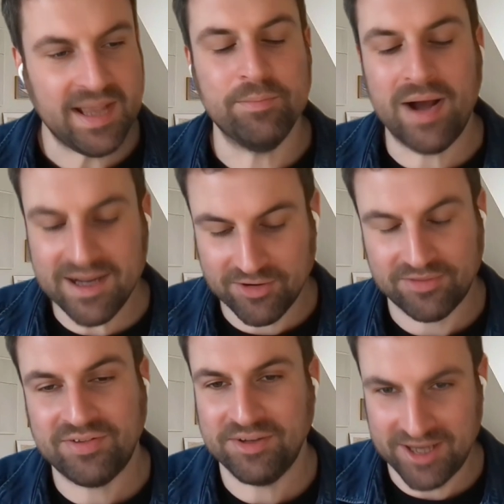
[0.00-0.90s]
it might
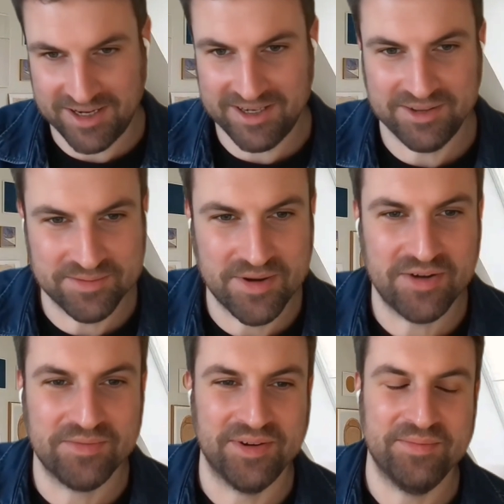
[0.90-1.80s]
not feel like it at the
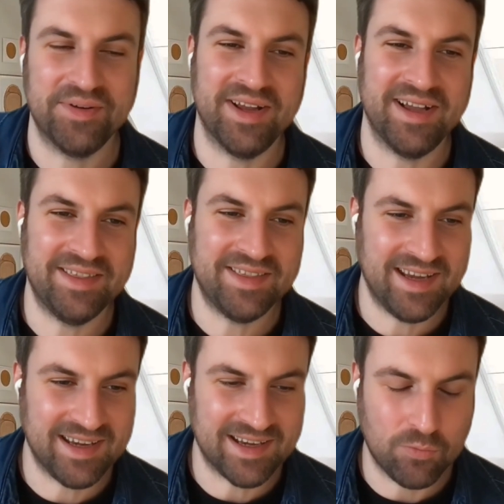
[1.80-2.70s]
moment, but I
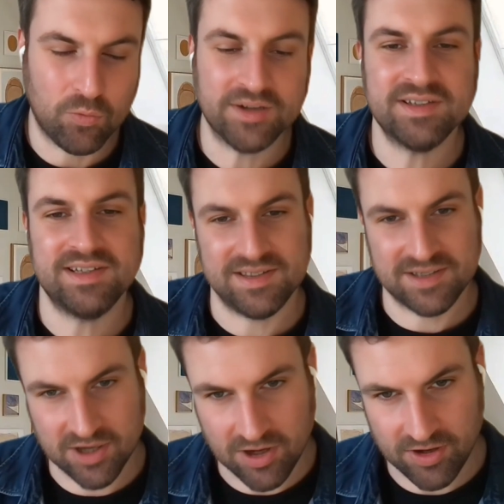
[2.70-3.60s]
think once
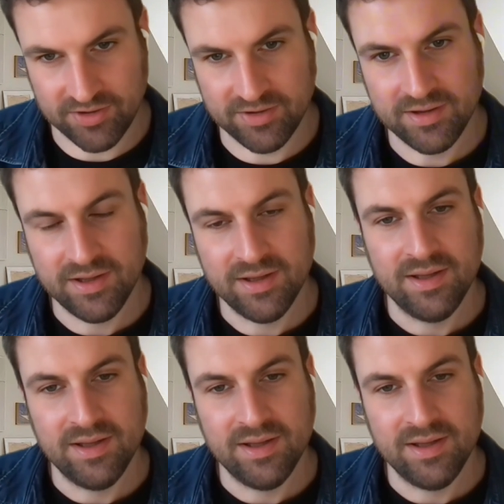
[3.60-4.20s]
it's gone,